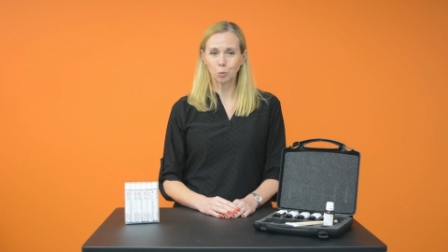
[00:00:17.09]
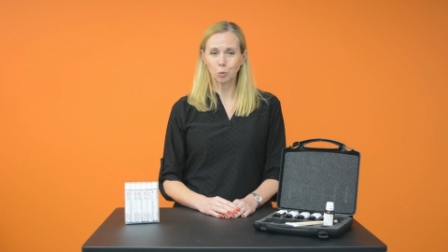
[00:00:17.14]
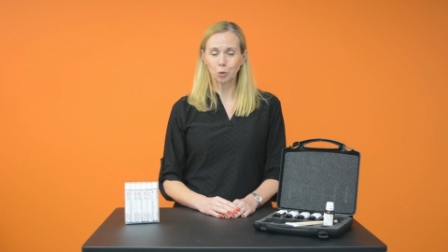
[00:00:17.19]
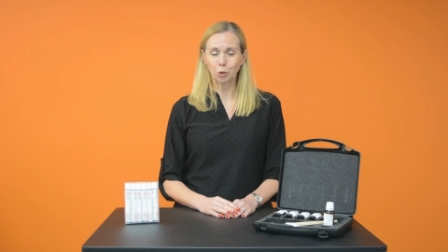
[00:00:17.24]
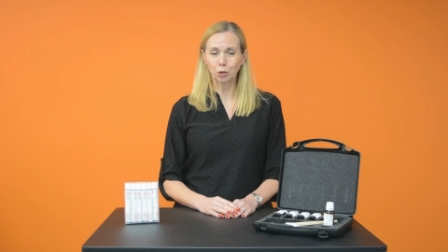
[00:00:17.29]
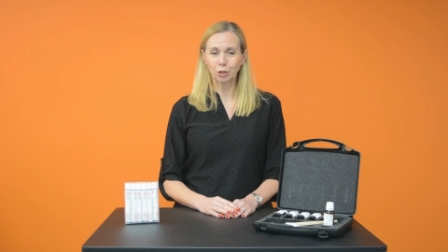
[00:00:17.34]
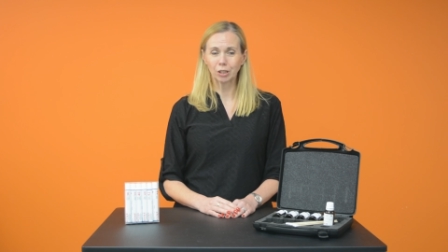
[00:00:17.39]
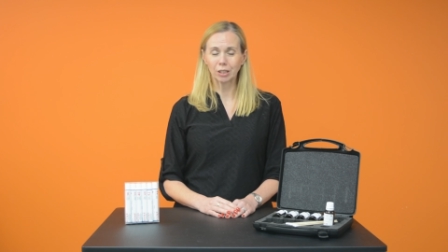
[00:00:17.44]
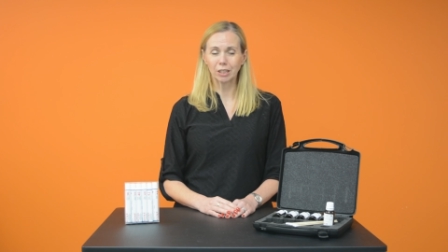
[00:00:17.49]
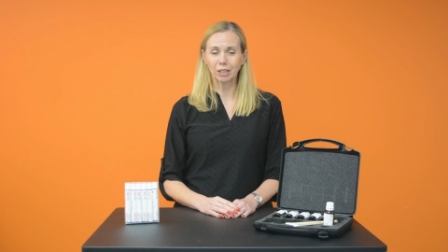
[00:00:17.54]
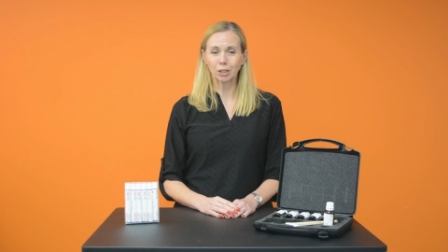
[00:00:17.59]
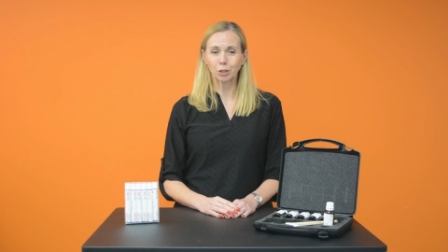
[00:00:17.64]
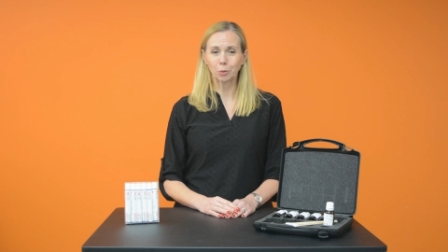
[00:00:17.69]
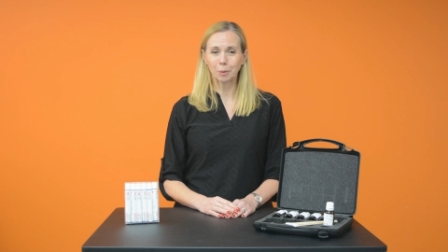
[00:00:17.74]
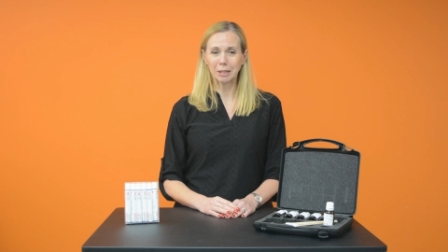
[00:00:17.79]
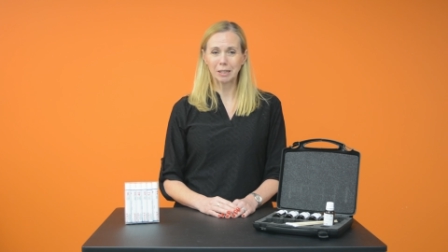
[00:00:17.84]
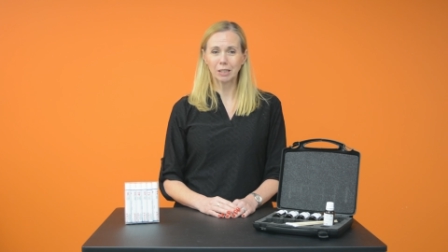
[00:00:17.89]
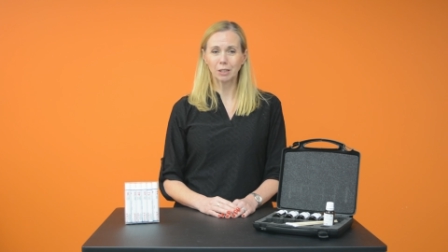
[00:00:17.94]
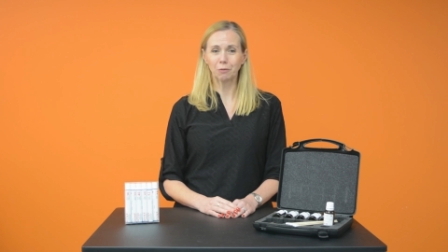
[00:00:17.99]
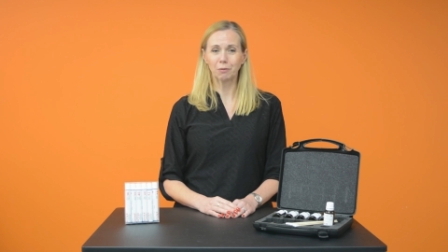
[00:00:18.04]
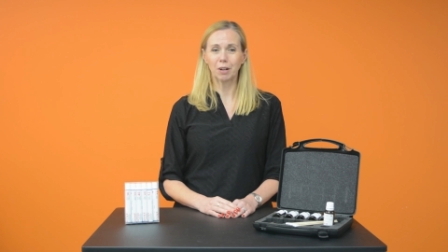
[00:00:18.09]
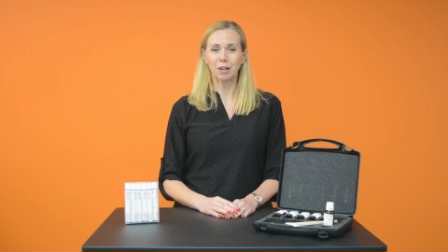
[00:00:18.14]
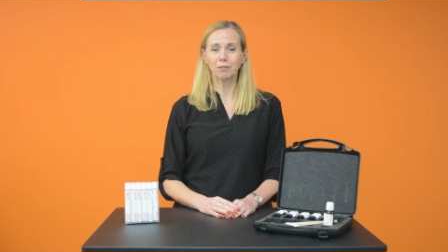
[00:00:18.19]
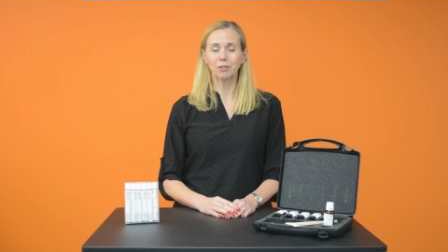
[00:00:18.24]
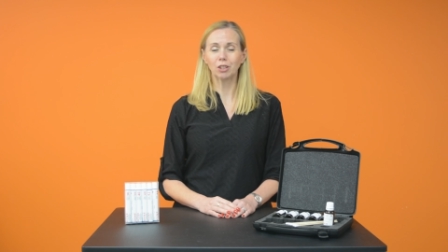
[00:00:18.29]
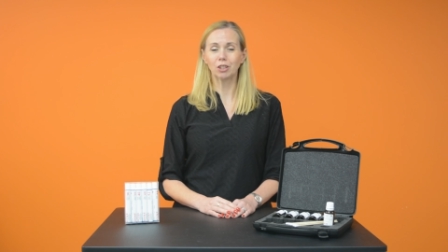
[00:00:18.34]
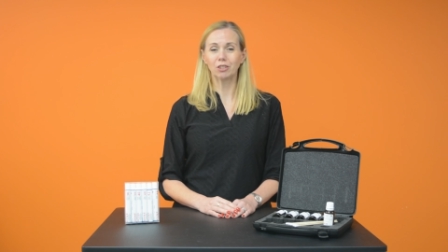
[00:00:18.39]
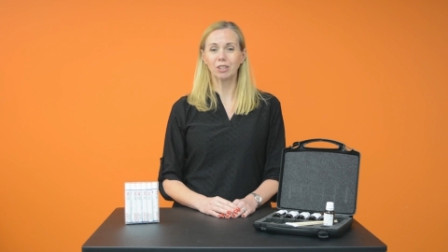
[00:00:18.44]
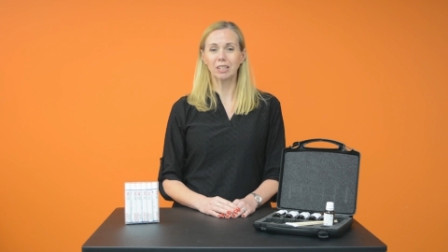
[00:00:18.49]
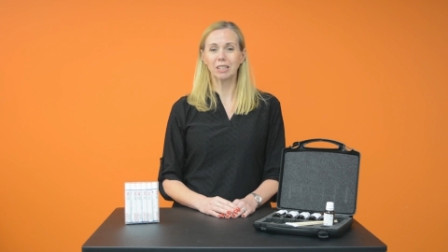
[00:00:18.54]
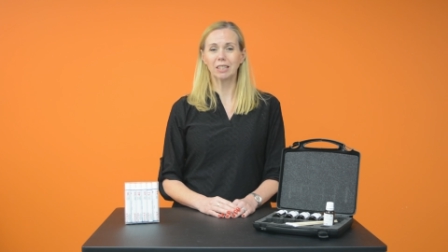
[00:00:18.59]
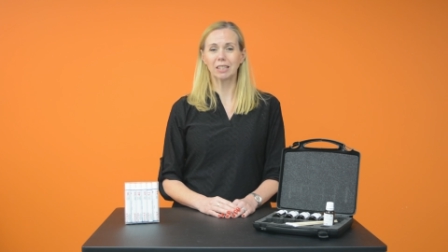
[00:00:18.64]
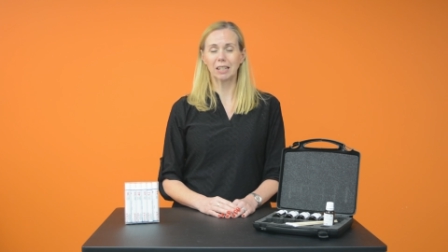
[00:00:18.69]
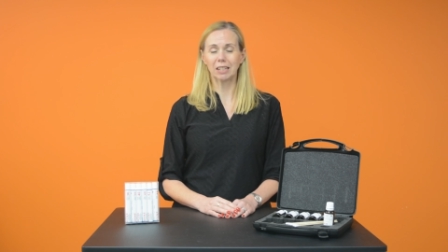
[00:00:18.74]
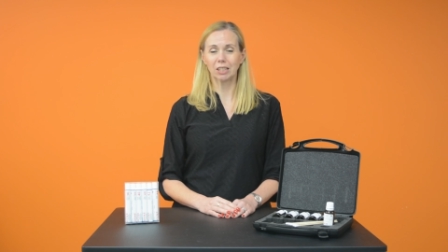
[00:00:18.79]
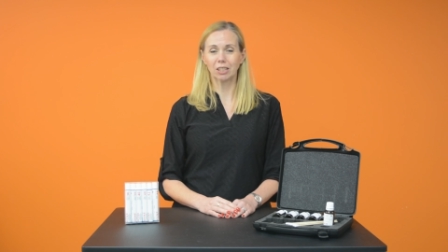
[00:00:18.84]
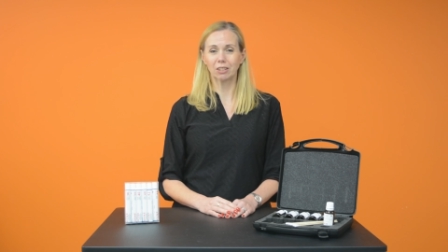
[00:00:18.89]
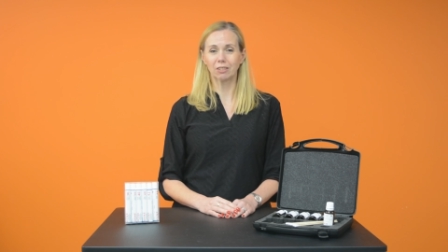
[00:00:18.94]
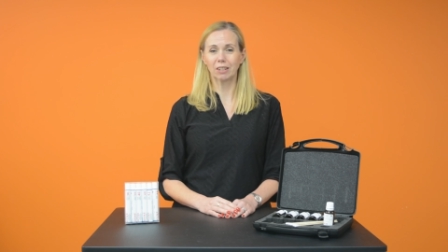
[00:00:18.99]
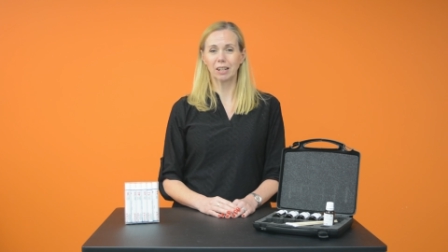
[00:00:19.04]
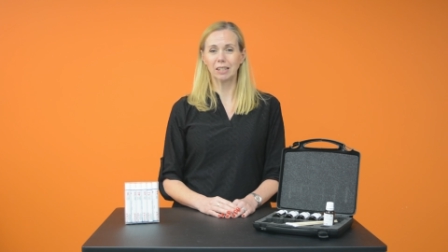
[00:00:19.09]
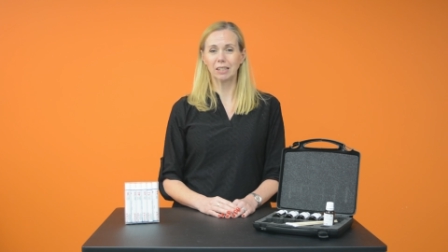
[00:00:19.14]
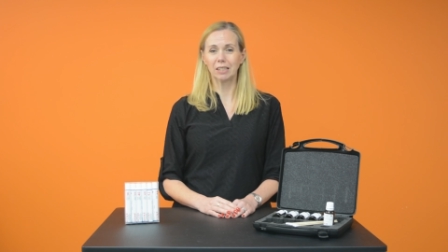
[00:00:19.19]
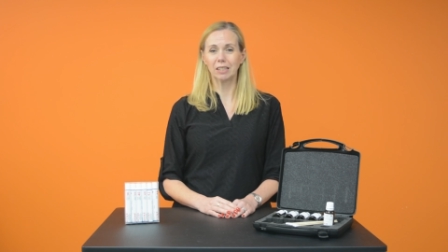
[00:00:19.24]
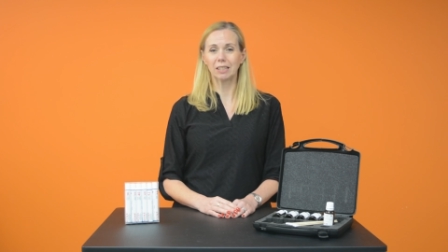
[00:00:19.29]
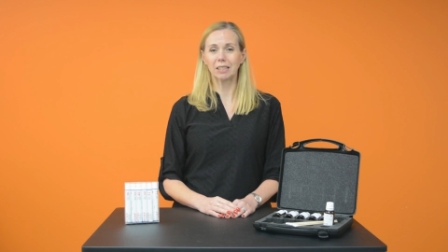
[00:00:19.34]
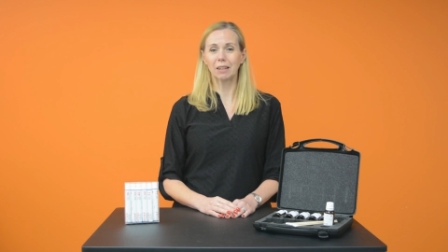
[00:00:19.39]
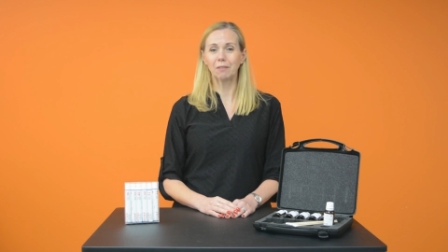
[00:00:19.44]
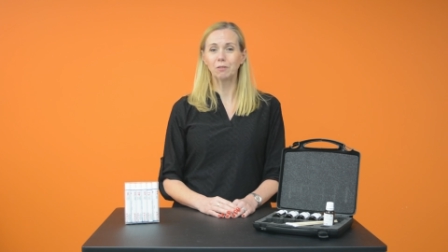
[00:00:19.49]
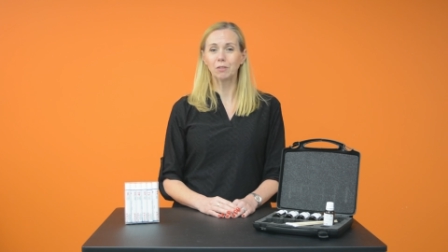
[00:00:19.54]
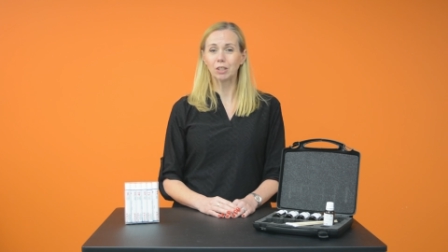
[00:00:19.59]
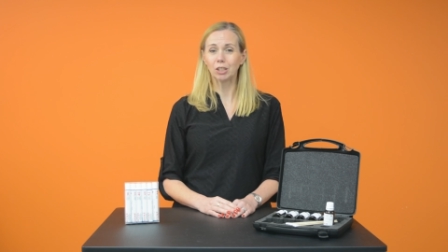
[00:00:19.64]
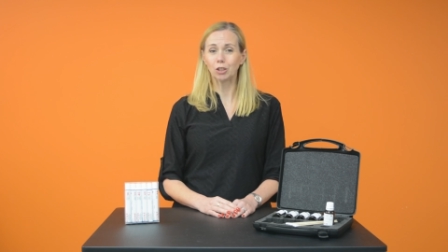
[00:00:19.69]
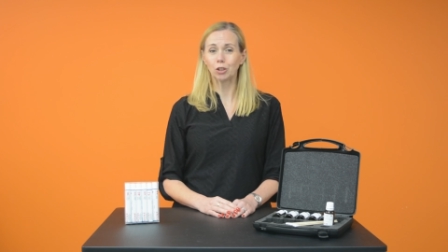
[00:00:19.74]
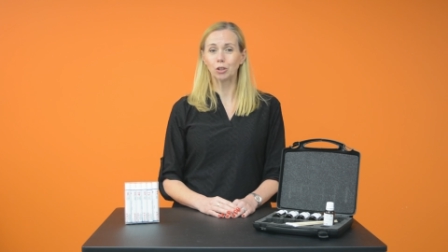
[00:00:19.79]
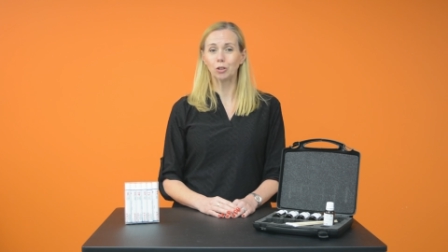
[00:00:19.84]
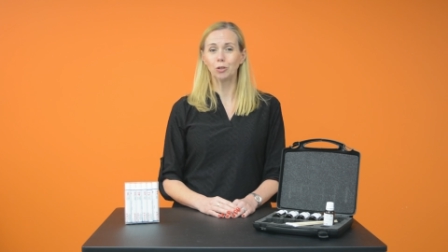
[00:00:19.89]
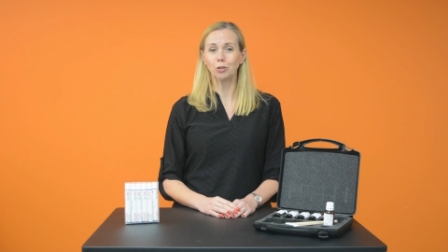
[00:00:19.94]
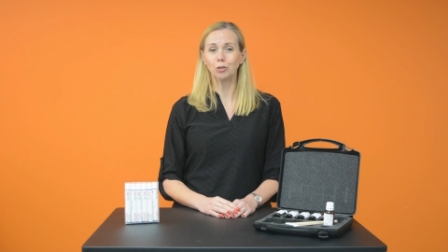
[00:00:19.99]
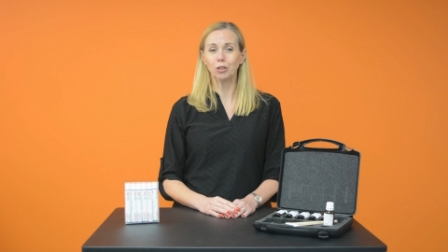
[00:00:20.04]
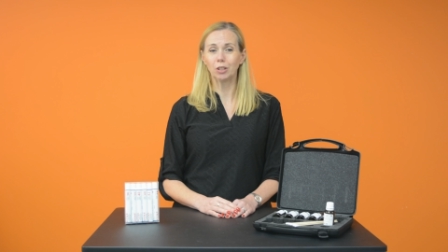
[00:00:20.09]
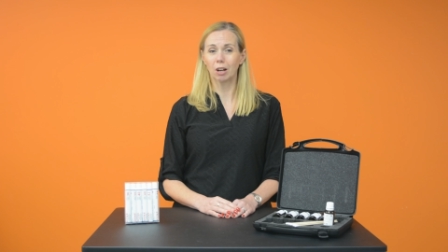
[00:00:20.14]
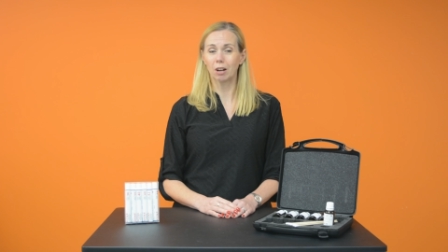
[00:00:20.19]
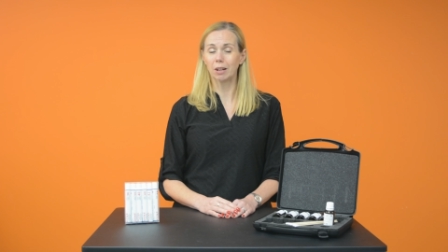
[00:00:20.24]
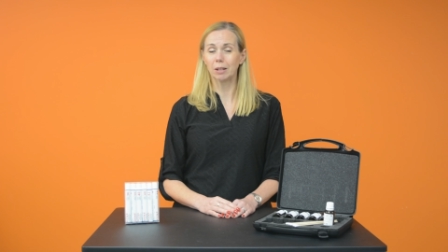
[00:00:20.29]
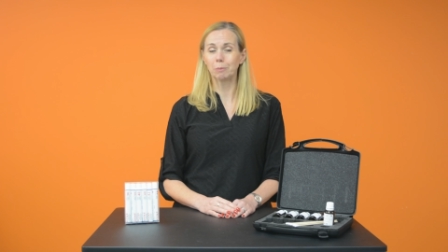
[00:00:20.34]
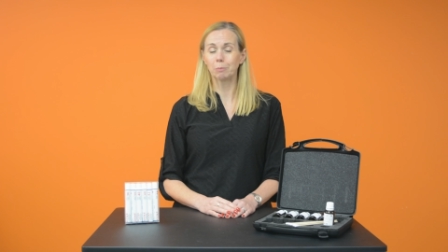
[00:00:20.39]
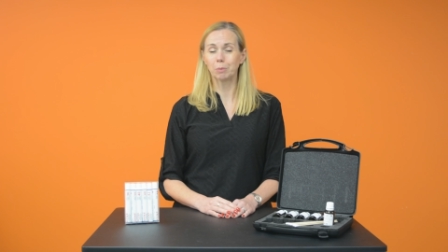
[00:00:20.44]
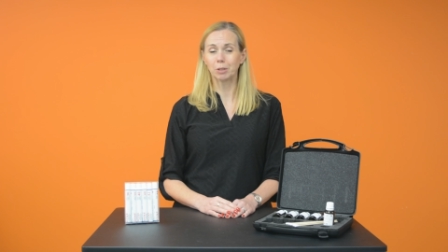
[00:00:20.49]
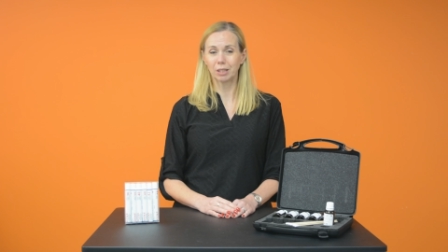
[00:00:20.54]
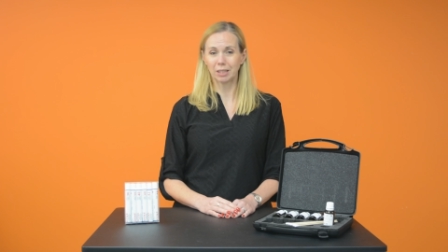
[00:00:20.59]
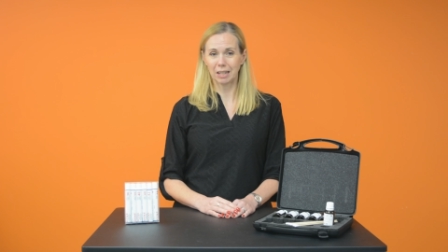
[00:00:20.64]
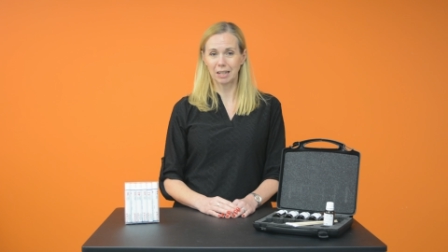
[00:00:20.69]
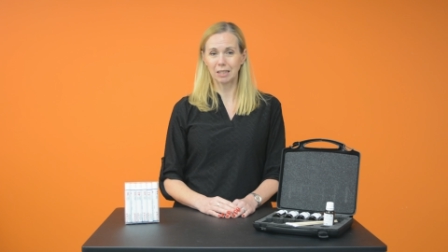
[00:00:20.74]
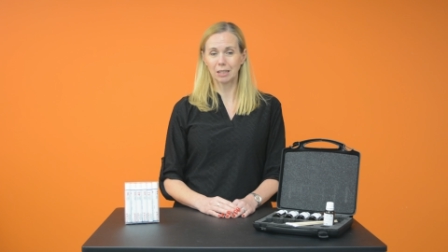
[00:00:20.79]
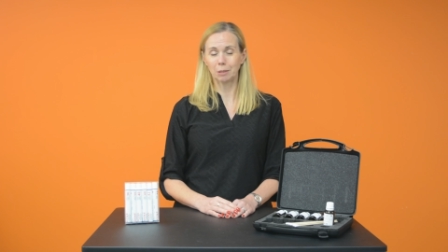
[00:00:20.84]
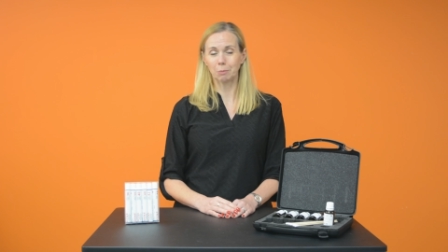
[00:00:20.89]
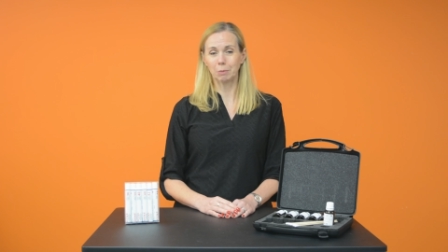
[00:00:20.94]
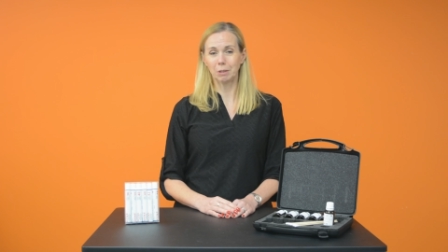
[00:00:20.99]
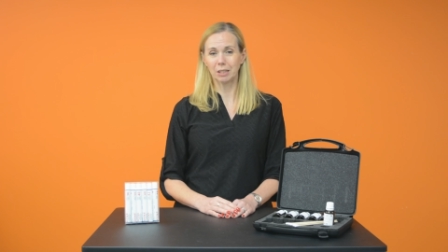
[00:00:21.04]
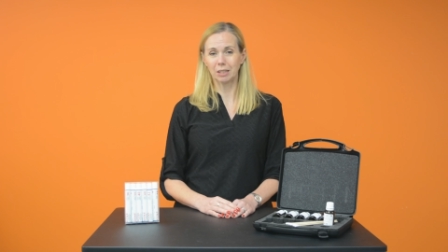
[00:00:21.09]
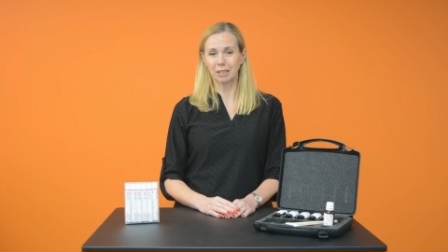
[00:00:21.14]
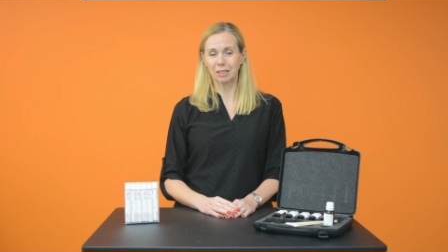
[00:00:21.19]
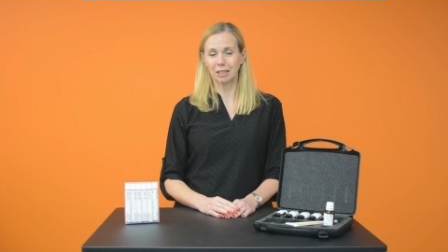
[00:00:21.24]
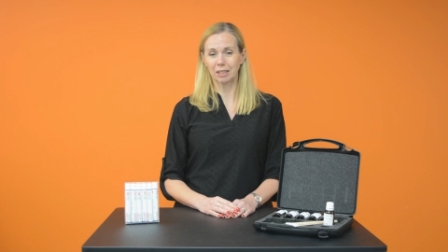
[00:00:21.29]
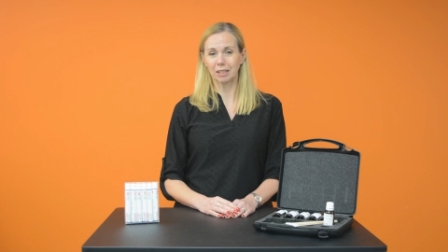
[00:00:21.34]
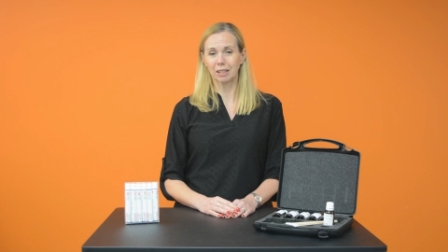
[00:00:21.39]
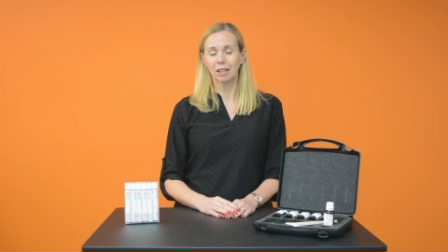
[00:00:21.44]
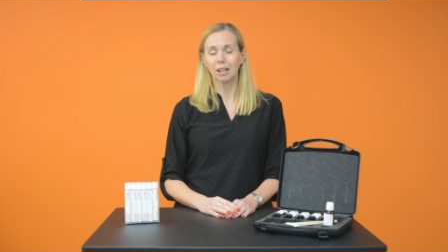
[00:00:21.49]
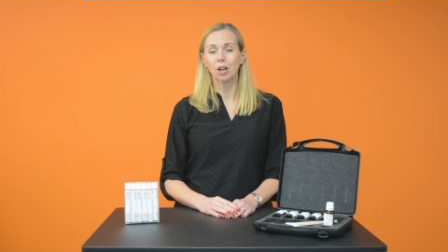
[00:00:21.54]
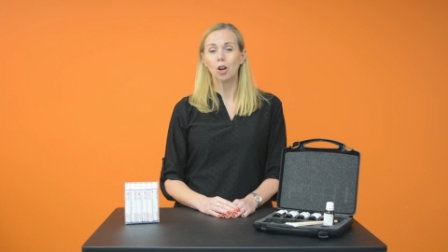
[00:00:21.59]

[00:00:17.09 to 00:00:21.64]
water at 25 degrees centigrade is 72 dyne per centimetre,